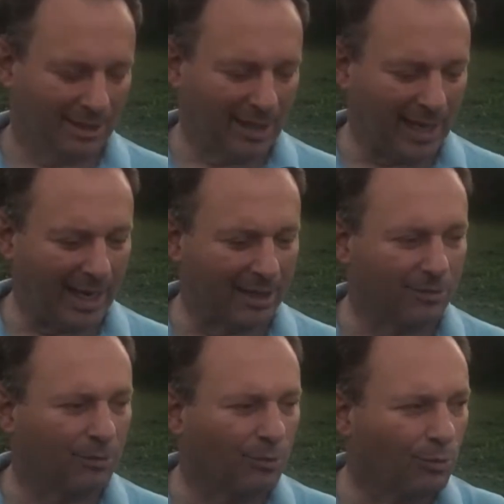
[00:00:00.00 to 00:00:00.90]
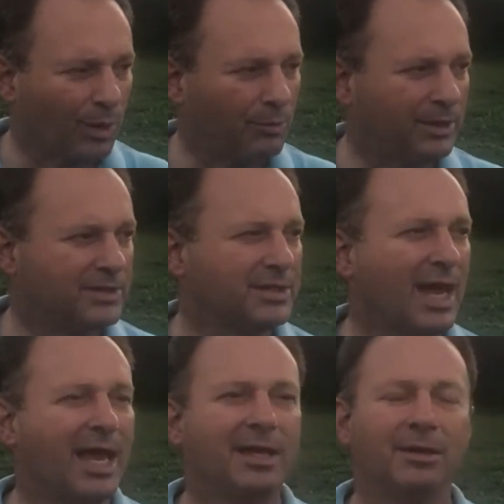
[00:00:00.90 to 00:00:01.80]
And when we
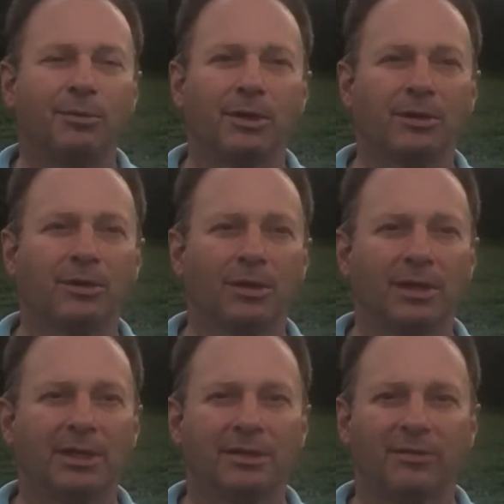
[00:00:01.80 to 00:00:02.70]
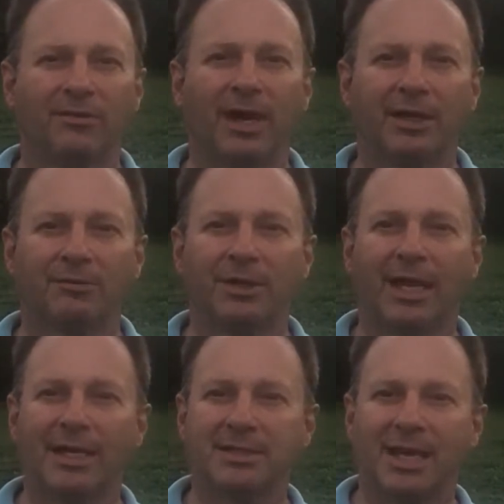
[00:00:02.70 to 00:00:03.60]
say that we're looking to find
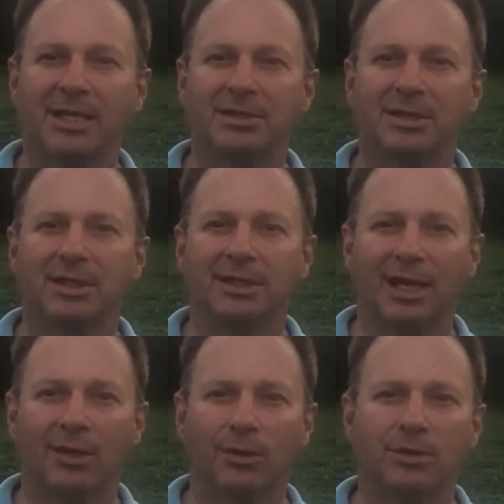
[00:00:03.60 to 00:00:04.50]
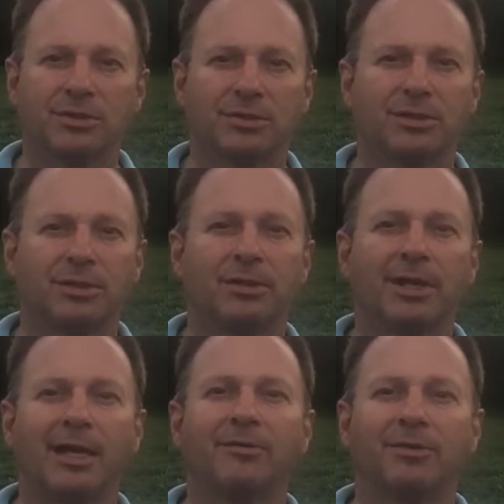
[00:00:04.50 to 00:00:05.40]
relaxation and that horses learn
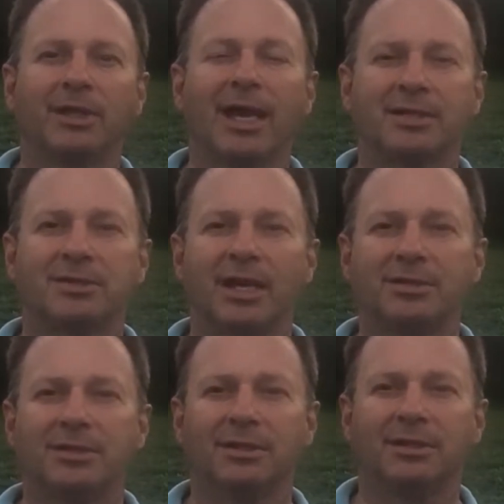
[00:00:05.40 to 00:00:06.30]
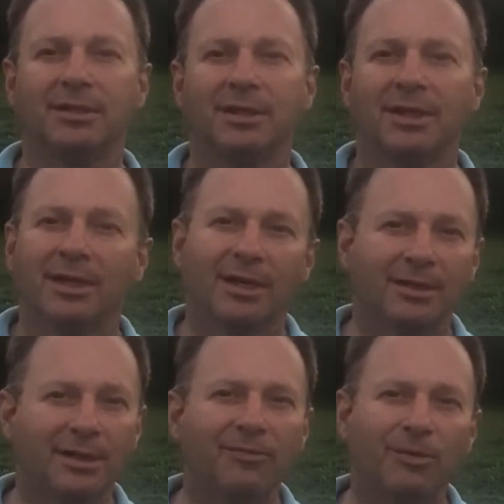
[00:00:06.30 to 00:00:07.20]
out of relaxation, a
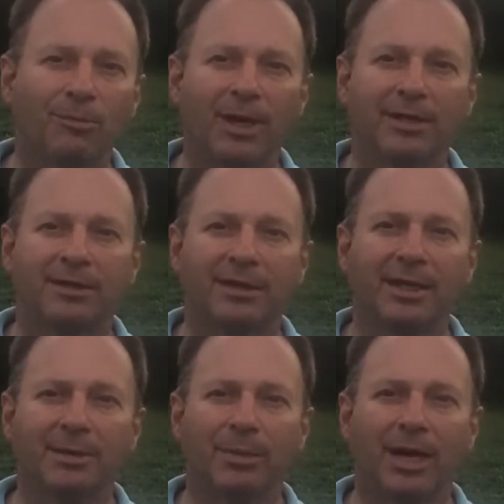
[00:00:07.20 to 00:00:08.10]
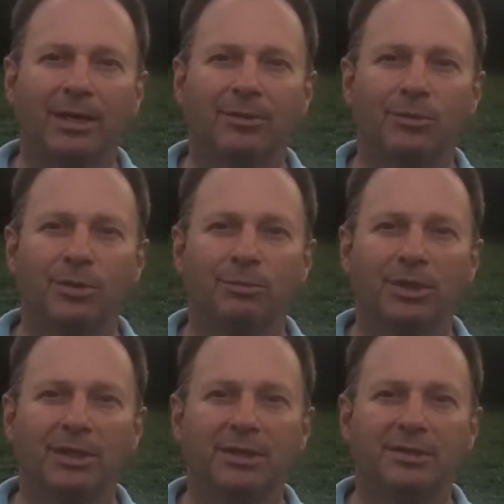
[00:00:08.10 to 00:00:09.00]
different way to think about it would
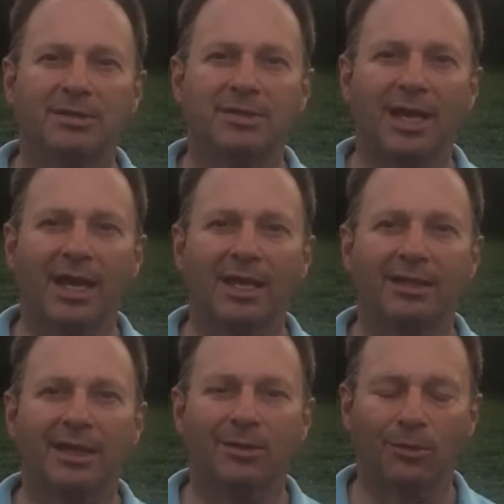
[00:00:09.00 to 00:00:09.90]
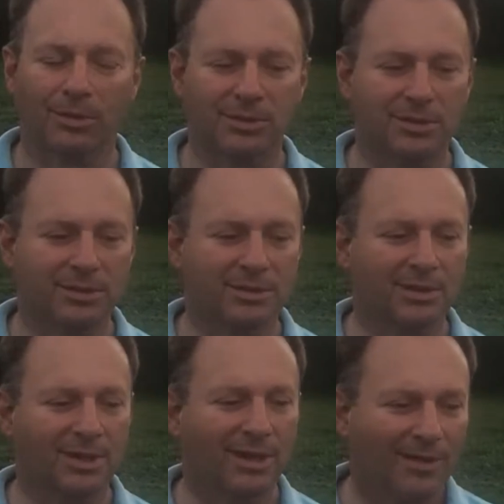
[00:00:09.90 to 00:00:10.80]
be to say that horses
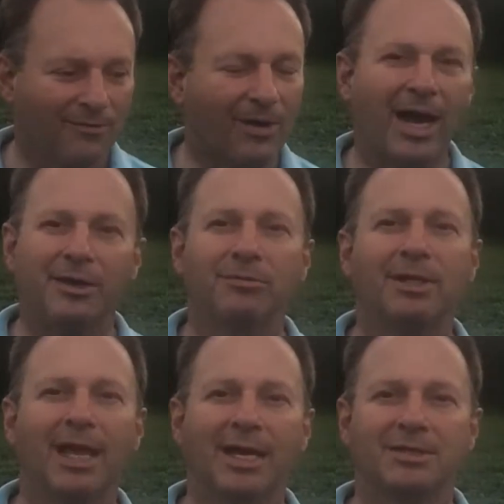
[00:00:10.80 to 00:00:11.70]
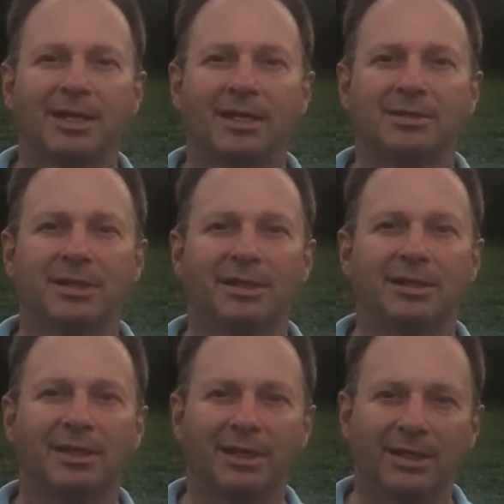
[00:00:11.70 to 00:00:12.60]
find
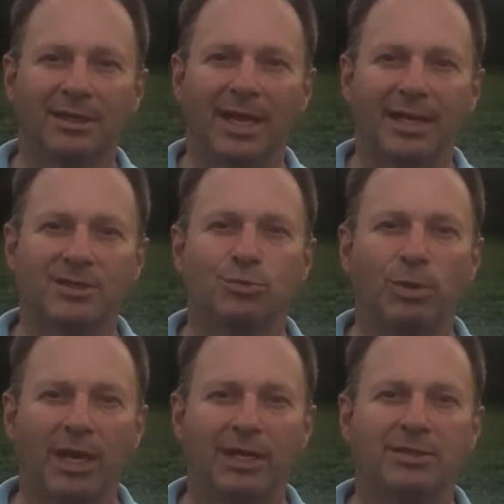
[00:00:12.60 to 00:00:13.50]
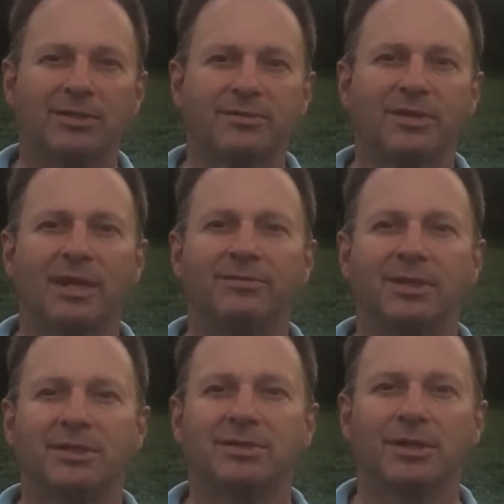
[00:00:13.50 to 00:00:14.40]
relaxation in that space of
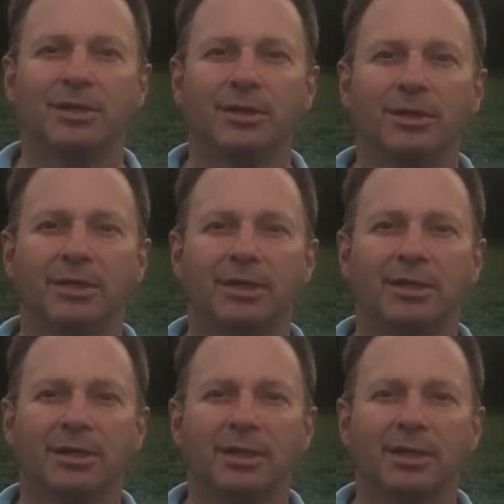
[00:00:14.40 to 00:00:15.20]
safety and security.